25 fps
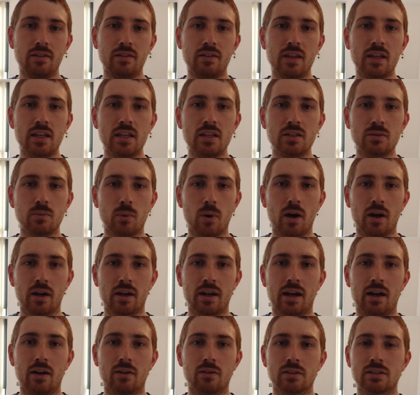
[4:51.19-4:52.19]
These
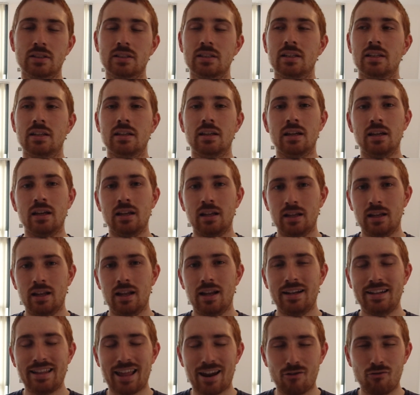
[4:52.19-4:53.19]
workouts,
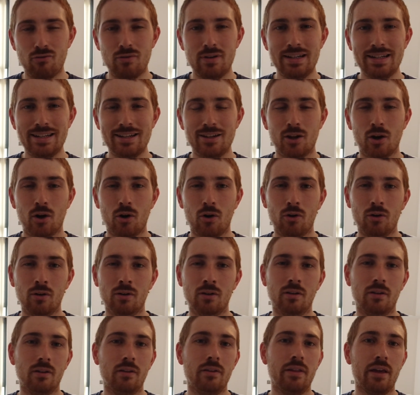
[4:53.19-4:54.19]
they're really
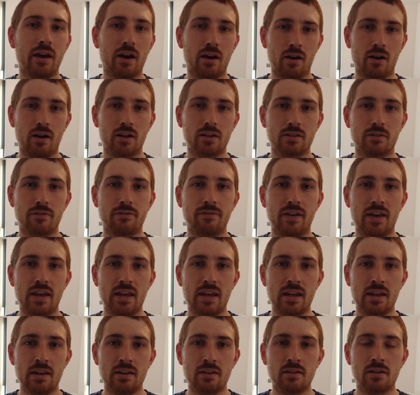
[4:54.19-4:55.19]
long, they're hard to fit
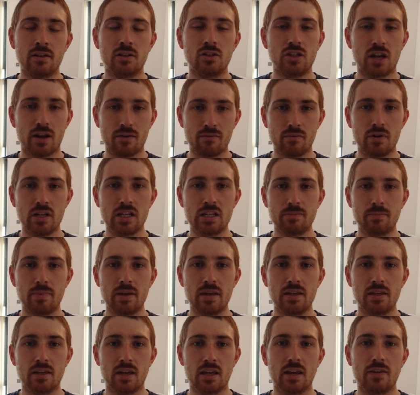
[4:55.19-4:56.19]
in, generally
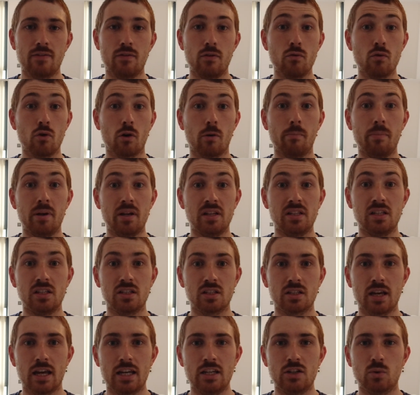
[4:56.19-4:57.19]
speaking, if you've got a busy
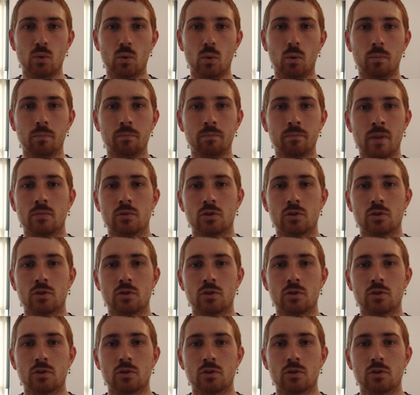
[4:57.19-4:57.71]
schedule.